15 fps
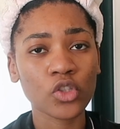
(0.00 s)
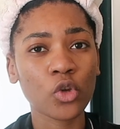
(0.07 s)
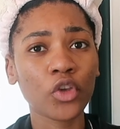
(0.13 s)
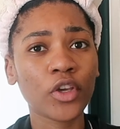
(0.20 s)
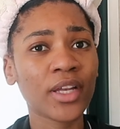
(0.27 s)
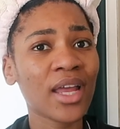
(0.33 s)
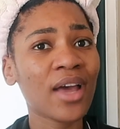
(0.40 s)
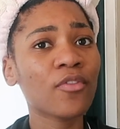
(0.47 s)
So
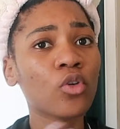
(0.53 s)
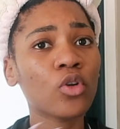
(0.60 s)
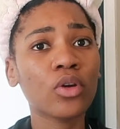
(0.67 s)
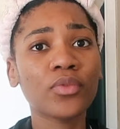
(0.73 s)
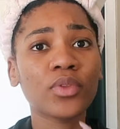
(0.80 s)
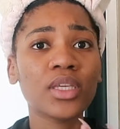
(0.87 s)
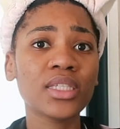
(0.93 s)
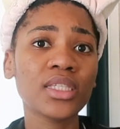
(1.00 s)
you can have all
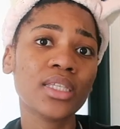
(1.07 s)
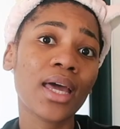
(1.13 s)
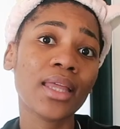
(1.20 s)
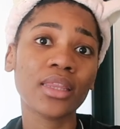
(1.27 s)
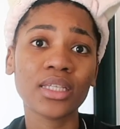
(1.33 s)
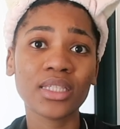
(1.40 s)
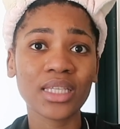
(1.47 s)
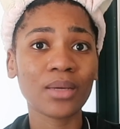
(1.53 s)
of these
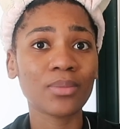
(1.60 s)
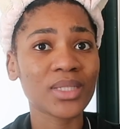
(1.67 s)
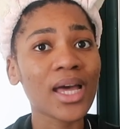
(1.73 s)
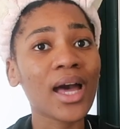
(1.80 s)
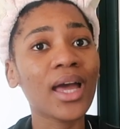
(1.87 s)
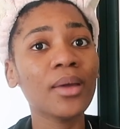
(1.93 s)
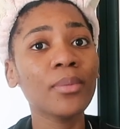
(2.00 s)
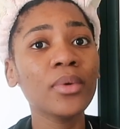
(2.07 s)
at the same
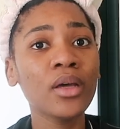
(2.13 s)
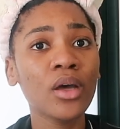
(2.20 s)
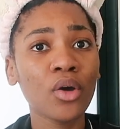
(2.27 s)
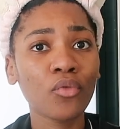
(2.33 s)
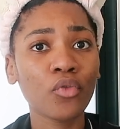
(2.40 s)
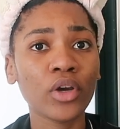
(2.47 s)
time.